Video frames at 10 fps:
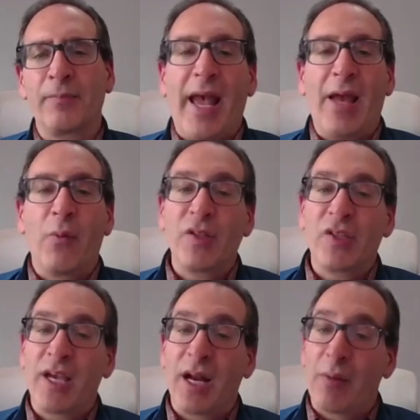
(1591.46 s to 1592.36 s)
And
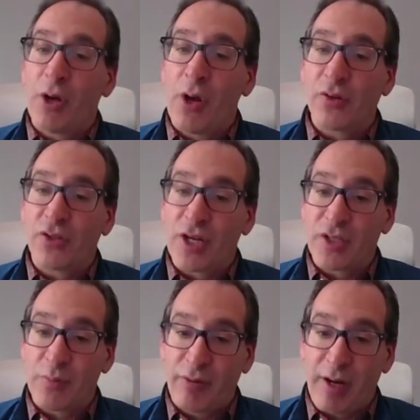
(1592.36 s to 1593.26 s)
once again, I'm your host,
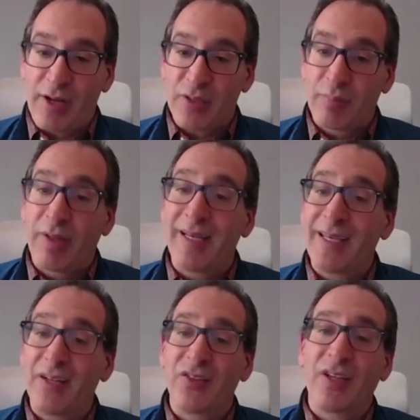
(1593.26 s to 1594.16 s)
Jason Price. Plug
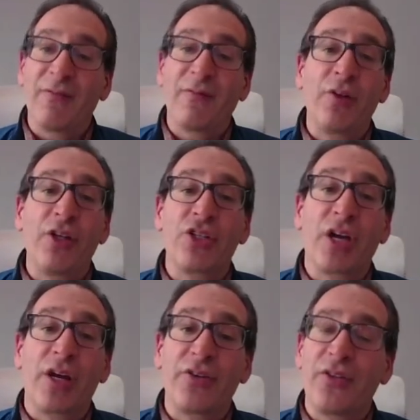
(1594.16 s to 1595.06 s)
in and stay fully
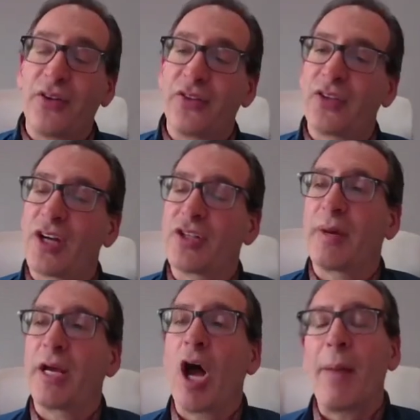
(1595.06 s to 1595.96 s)
charged in the discussion
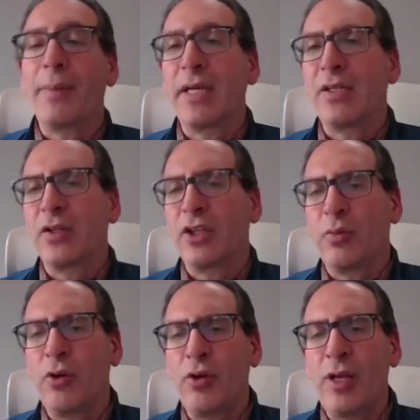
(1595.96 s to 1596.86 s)
by hopping into the
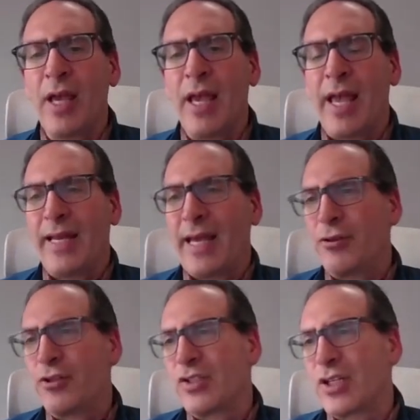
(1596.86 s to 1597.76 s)
community at
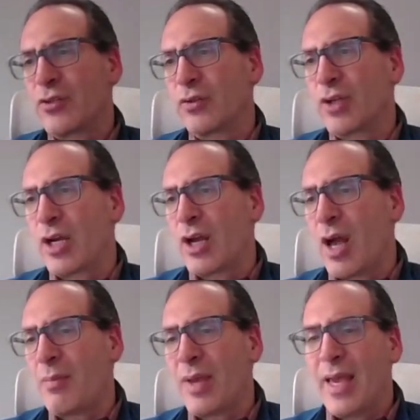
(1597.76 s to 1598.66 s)

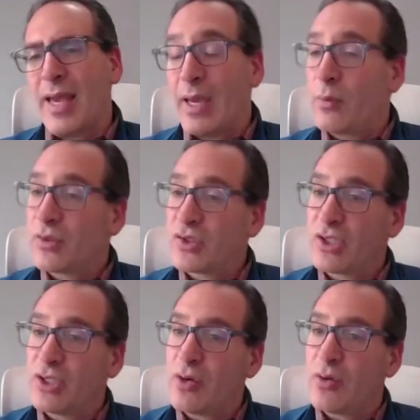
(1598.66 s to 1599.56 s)
energycentral.com, and we'll
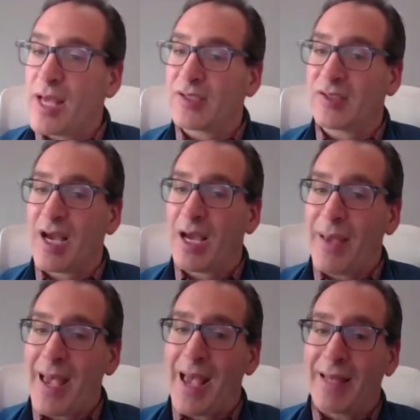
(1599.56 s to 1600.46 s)
see you next
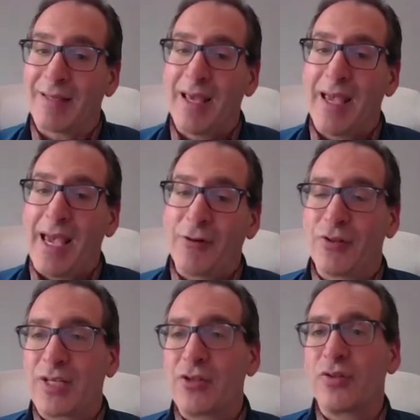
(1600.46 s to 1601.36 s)
time at
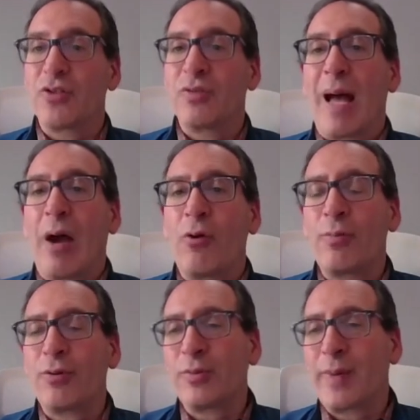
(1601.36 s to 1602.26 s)
Energy Central's Power
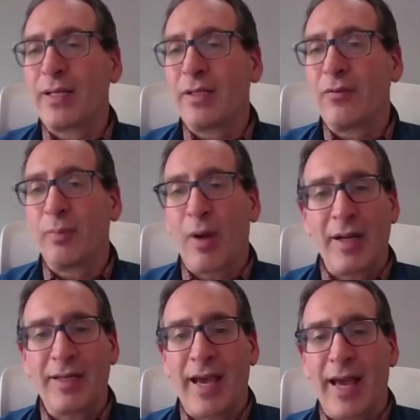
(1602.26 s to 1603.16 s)
Perspectives
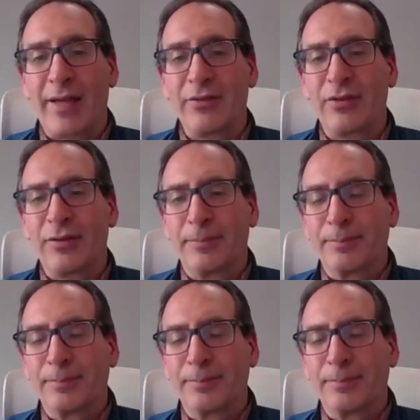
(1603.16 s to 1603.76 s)
podcast.